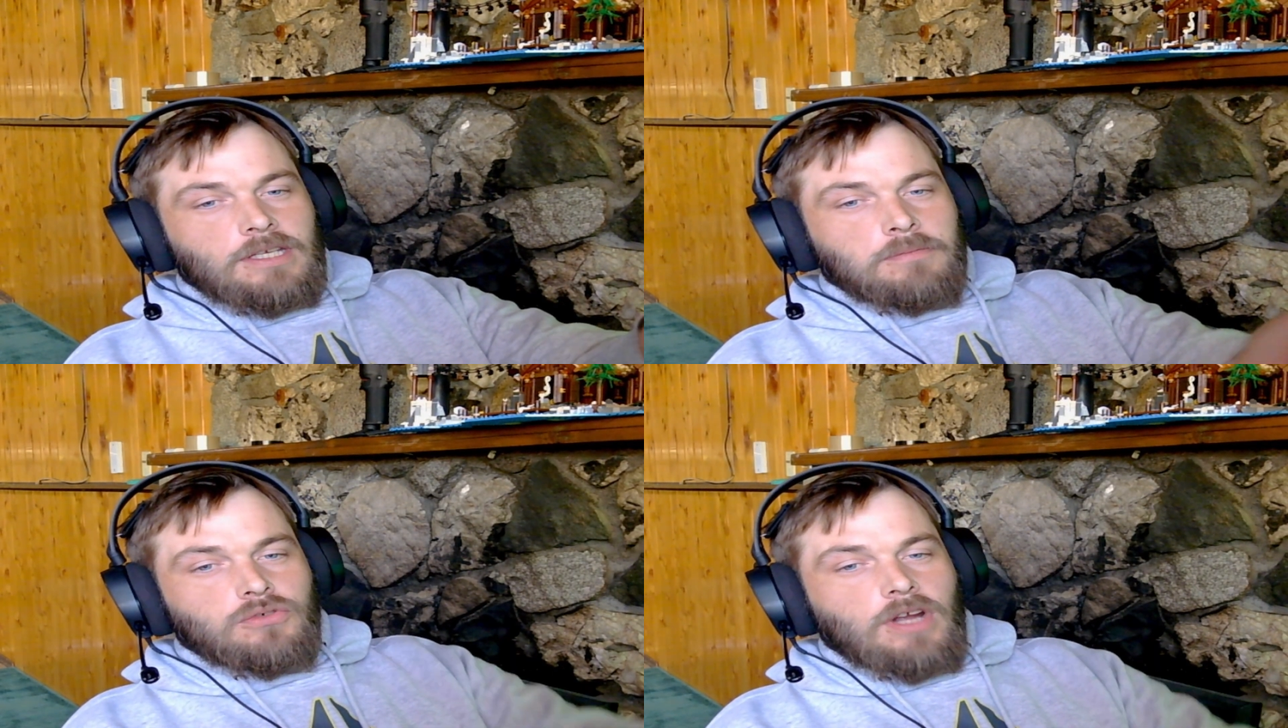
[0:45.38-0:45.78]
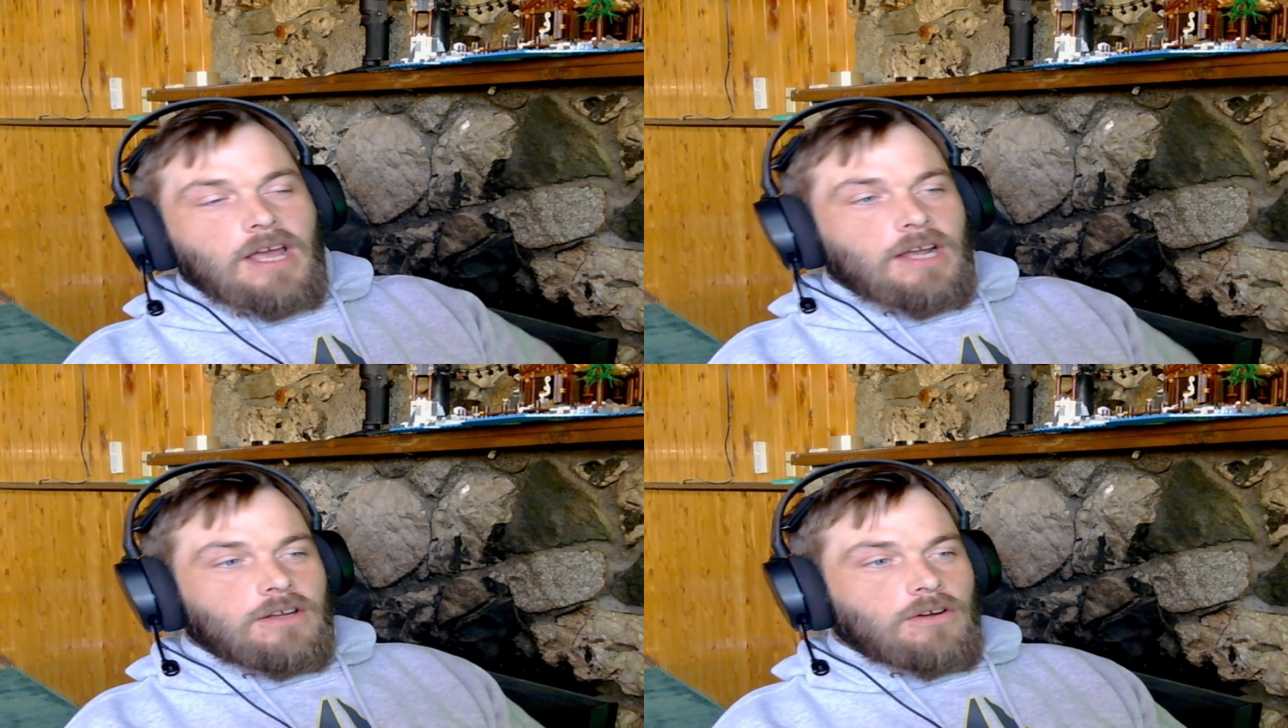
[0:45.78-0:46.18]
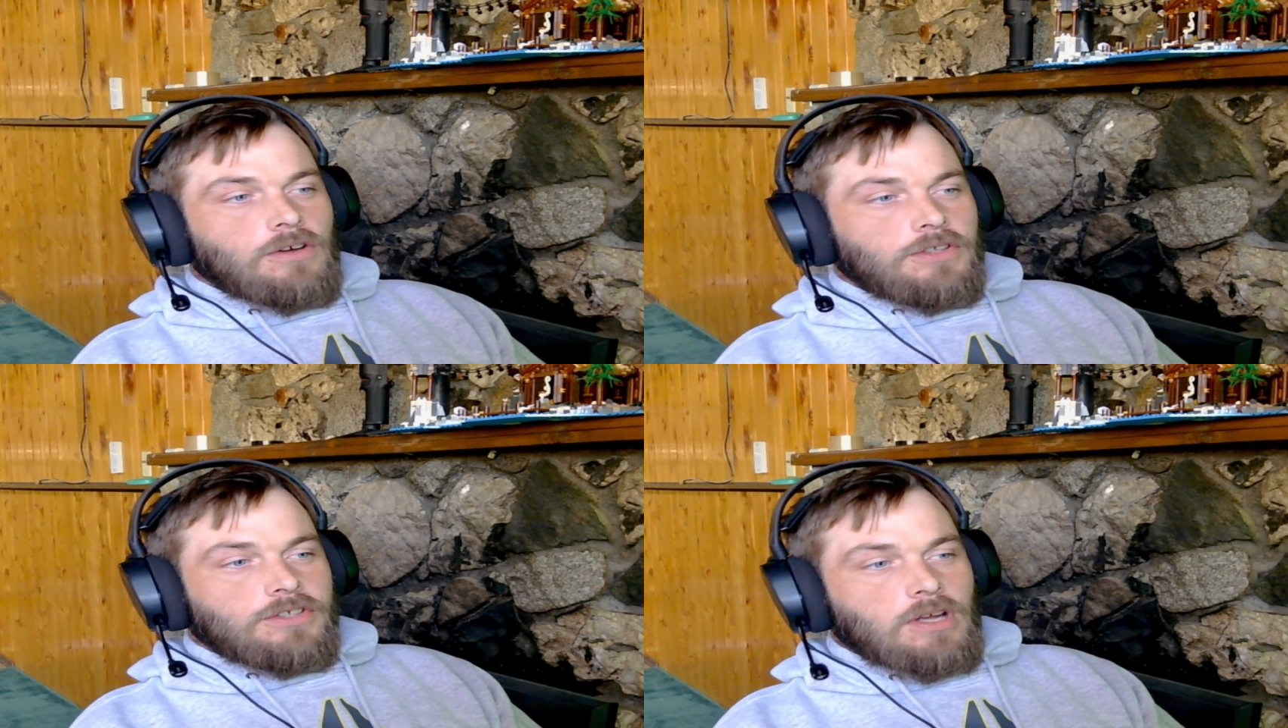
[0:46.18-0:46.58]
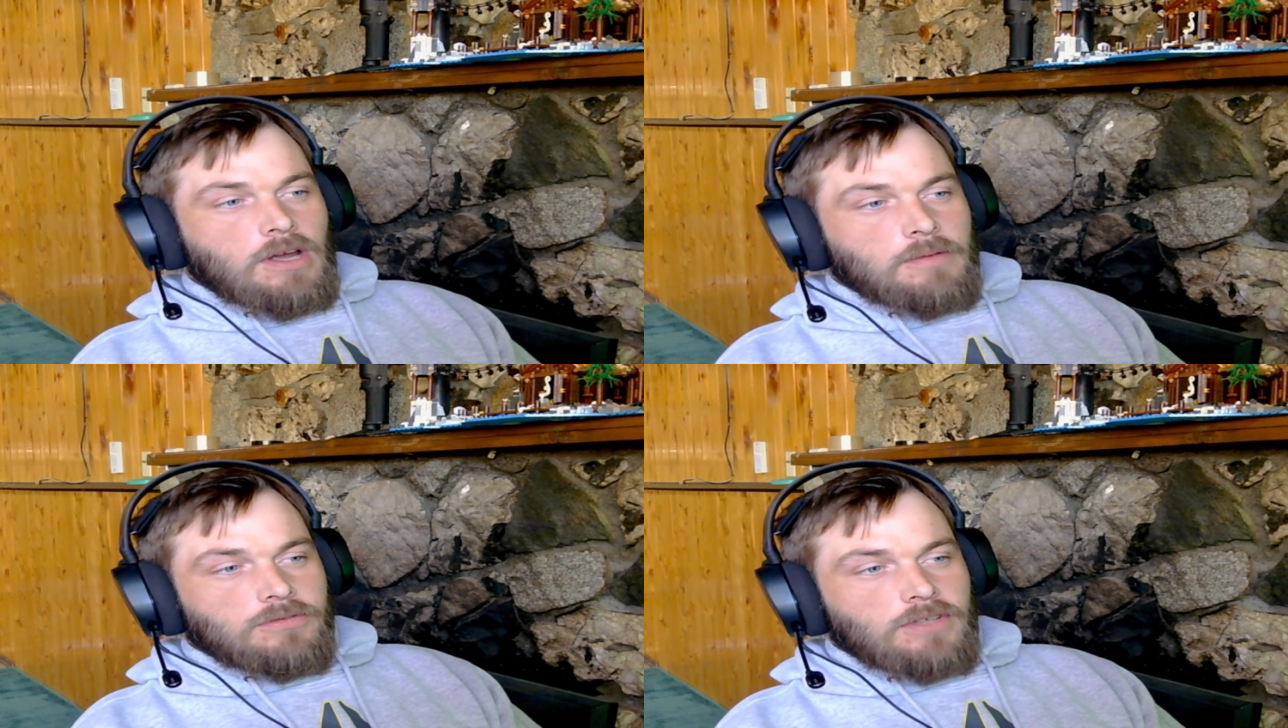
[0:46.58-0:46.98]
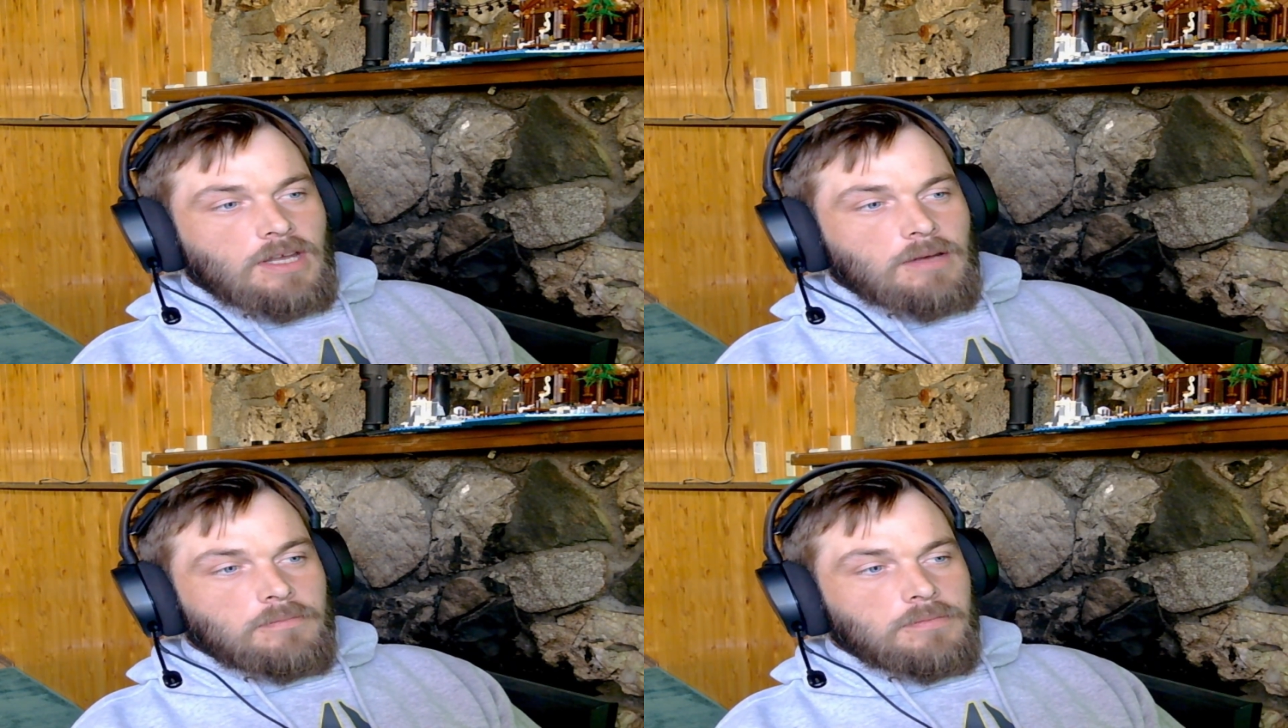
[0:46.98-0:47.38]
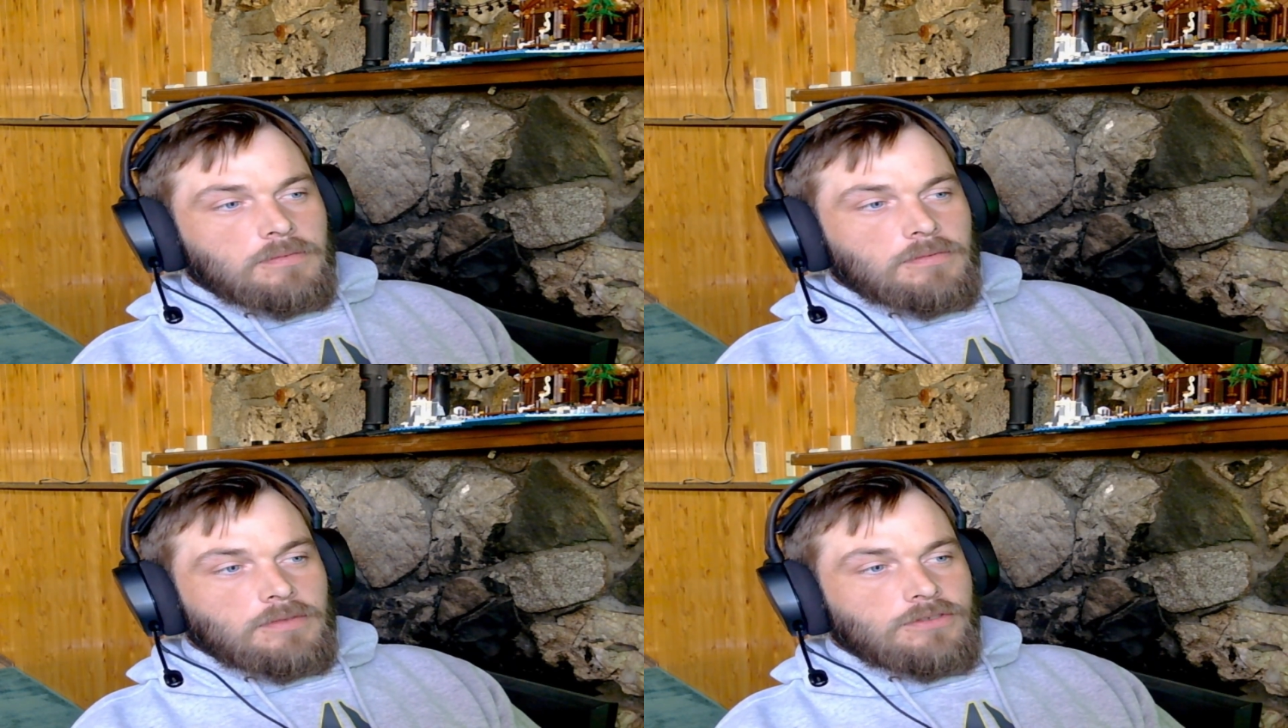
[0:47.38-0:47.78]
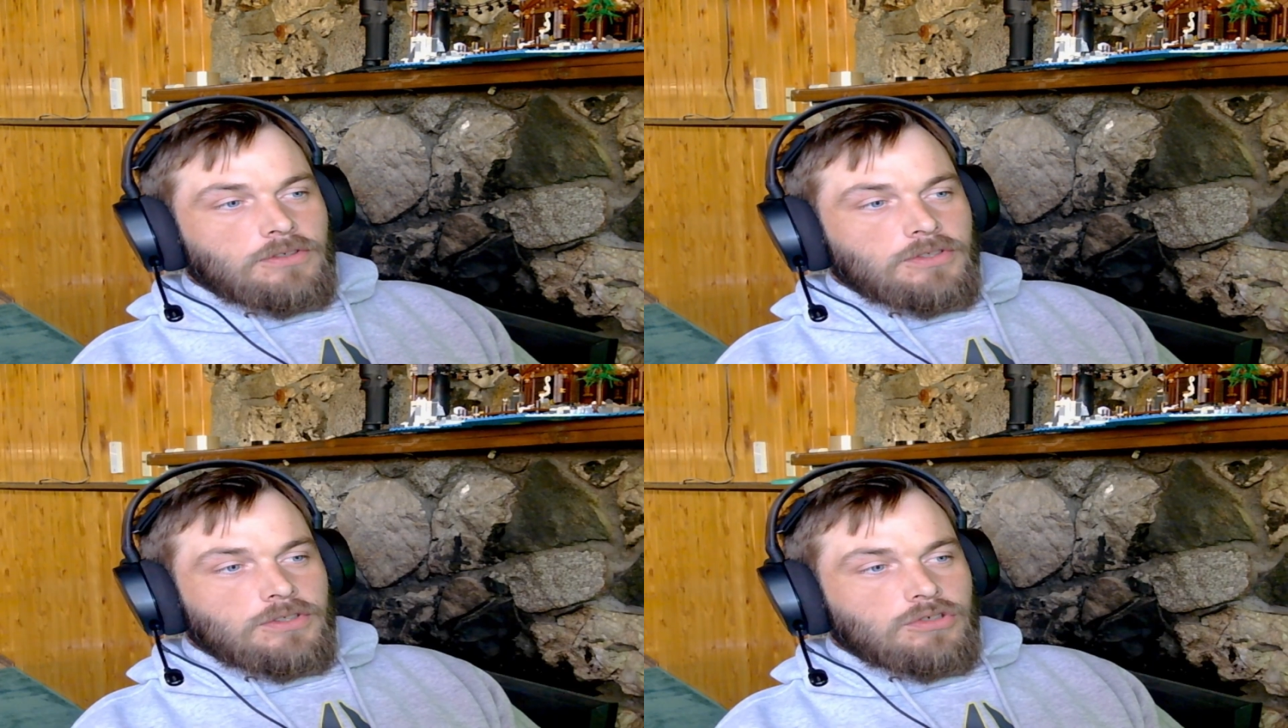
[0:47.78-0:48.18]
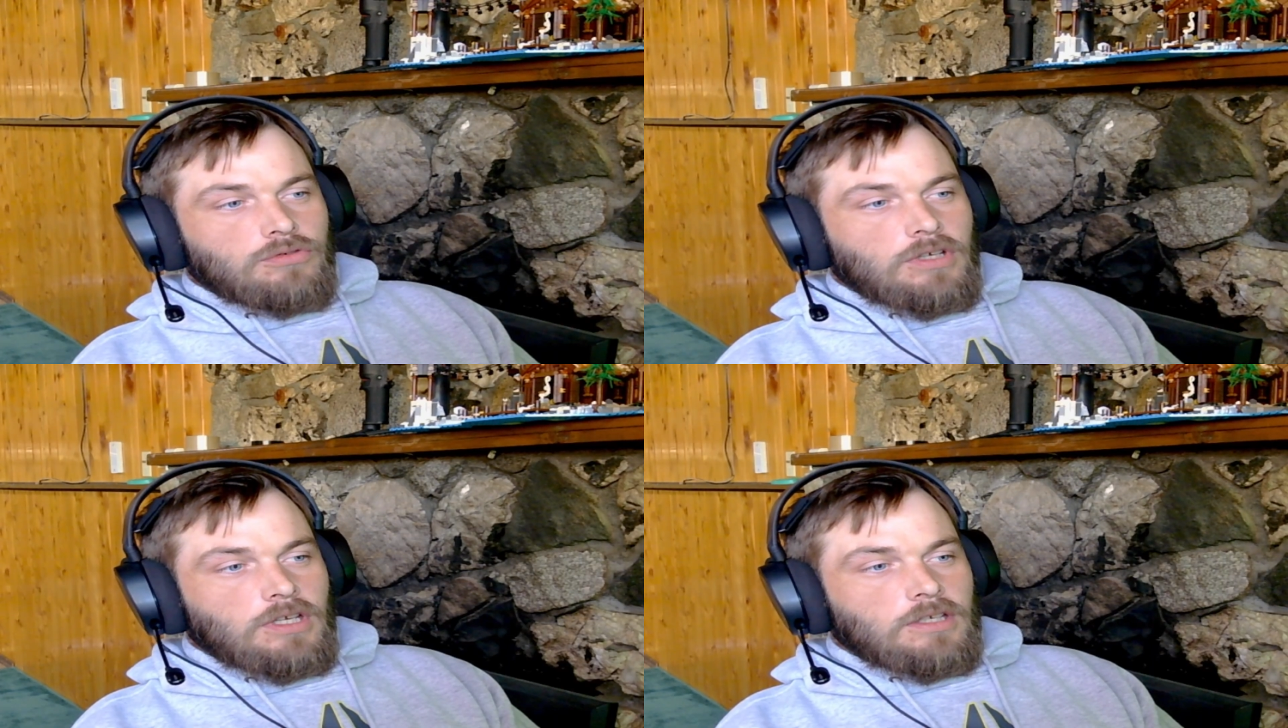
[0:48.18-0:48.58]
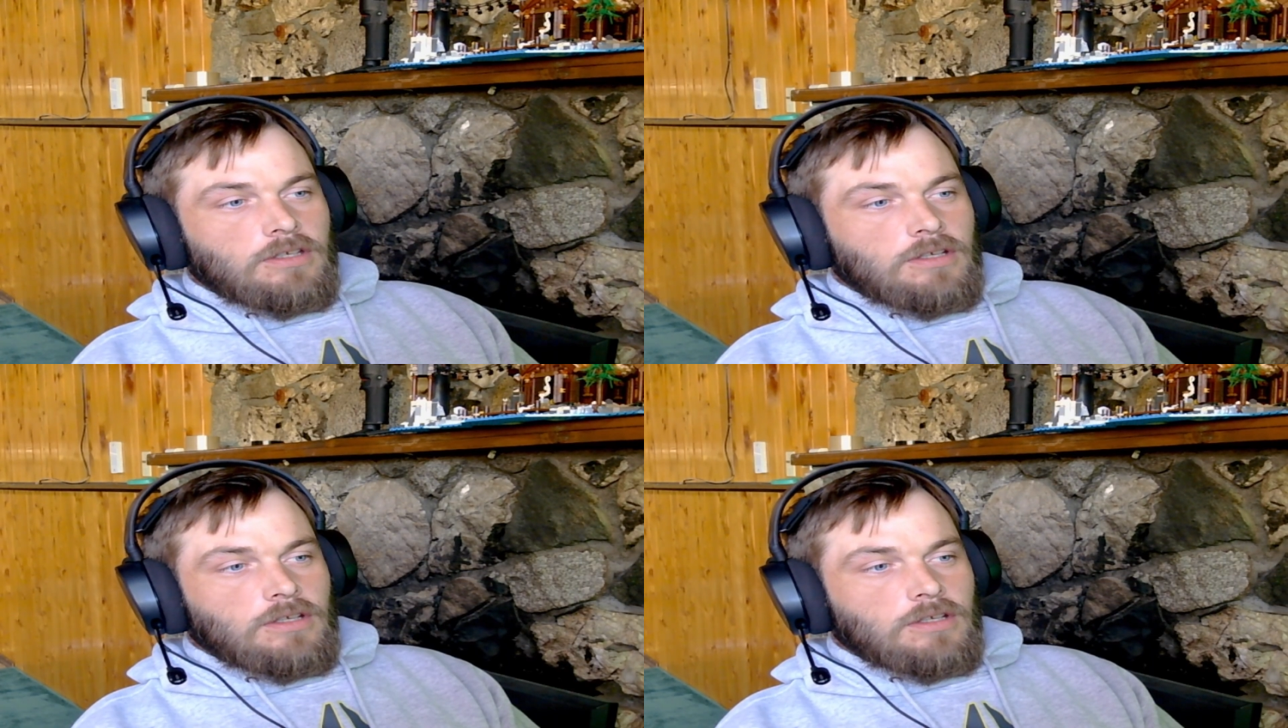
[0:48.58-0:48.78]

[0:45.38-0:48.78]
track on the timestamp that's on the screen